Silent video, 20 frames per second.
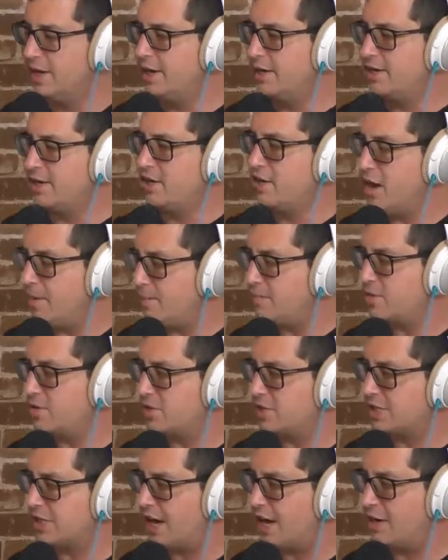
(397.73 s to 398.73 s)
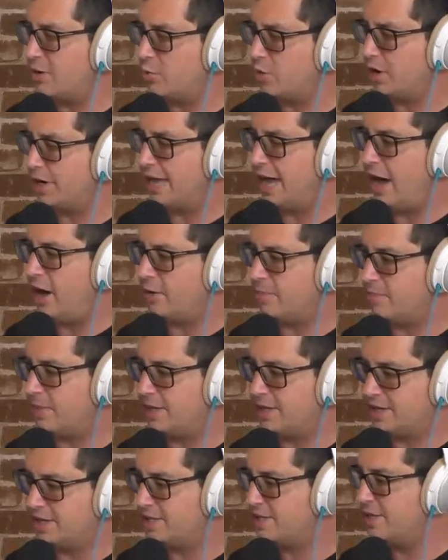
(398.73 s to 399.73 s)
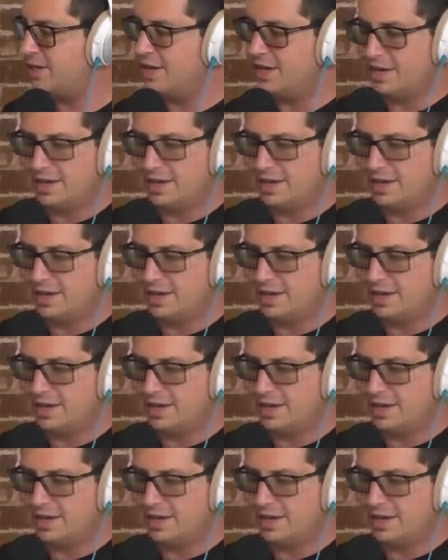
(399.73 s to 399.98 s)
The numbers kind of work out because